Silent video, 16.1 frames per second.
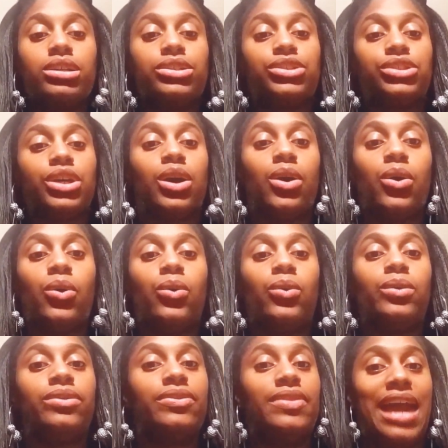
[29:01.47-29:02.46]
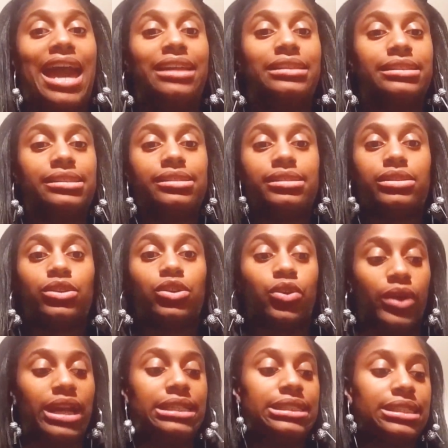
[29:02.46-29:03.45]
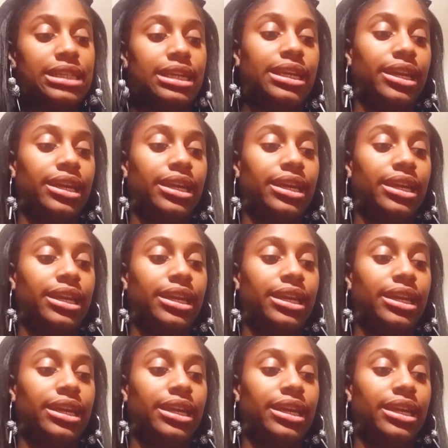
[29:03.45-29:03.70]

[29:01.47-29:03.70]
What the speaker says: So that's great to